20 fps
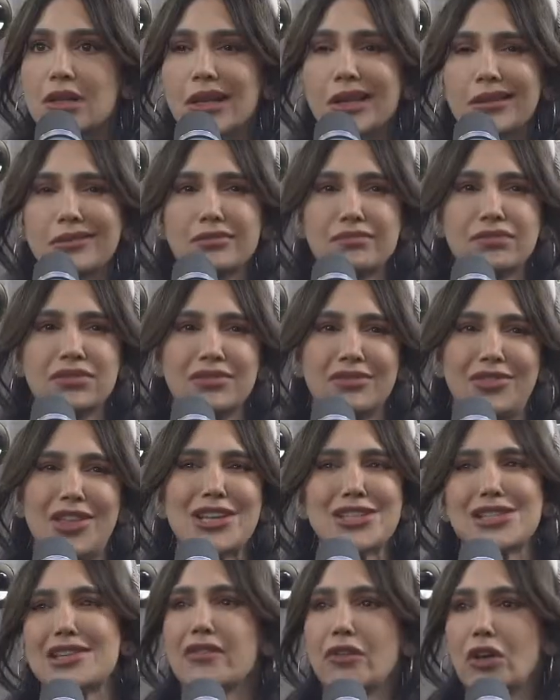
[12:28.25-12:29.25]
like,
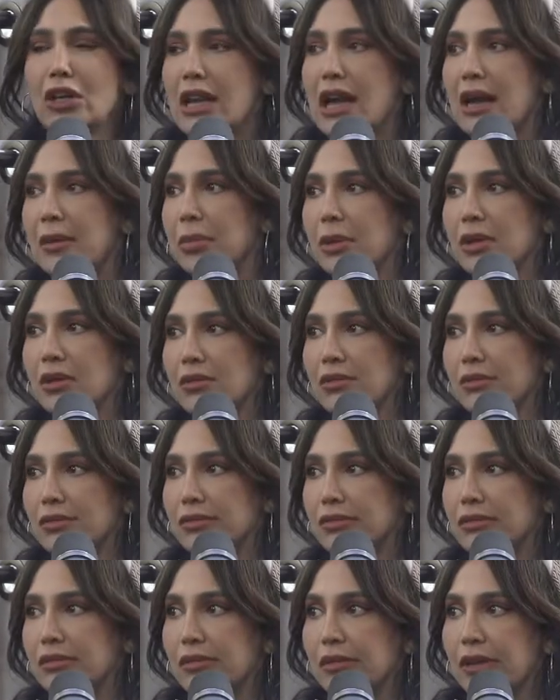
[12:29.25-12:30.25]
that's never going to happen. Yeah,
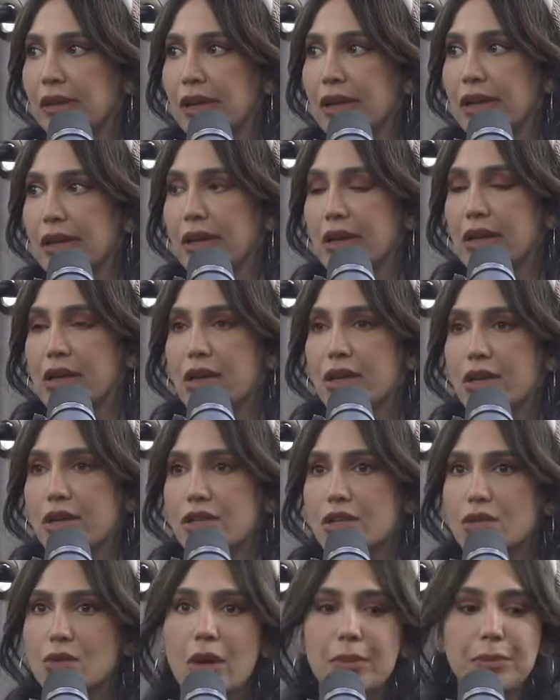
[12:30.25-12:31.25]
yeah.
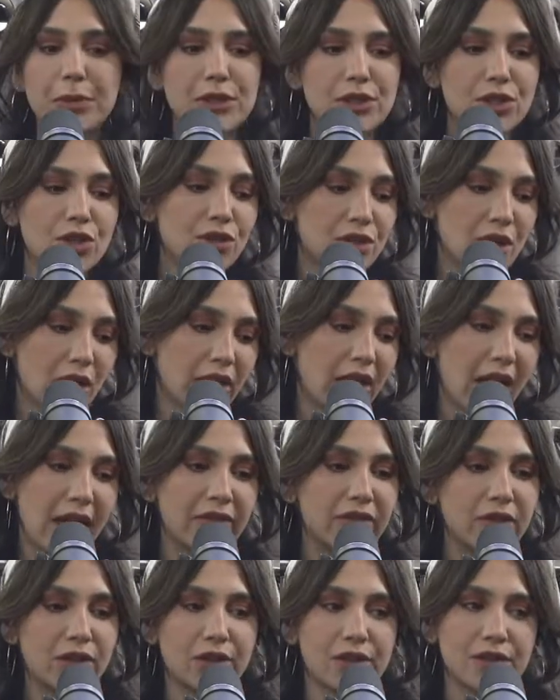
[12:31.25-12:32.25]
So I pursued other
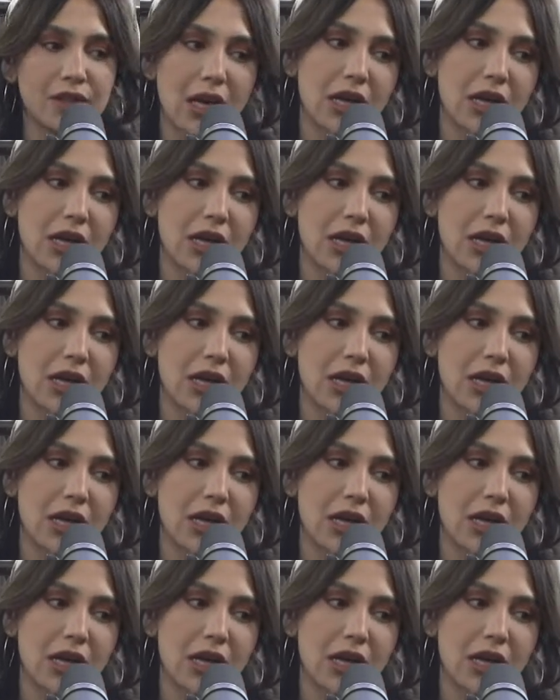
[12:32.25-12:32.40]
avenues,